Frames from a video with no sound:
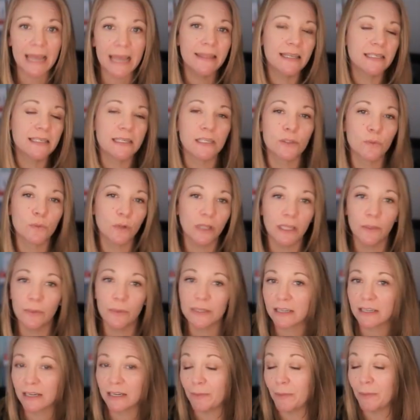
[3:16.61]
and this is really
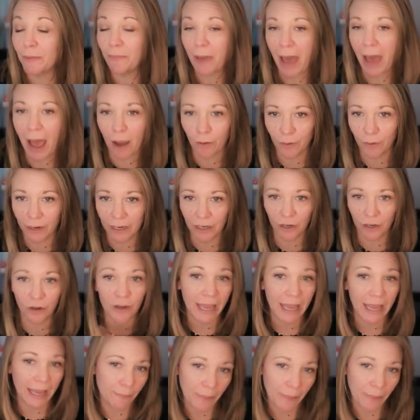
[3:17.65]
what's going to be powering your
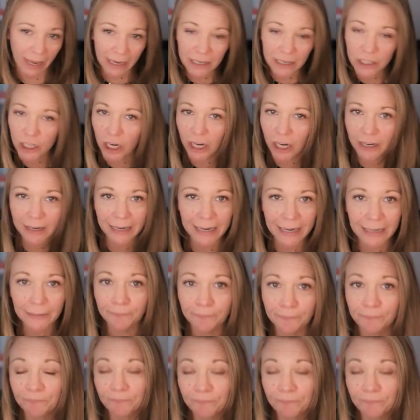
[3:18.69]
campaign targeting.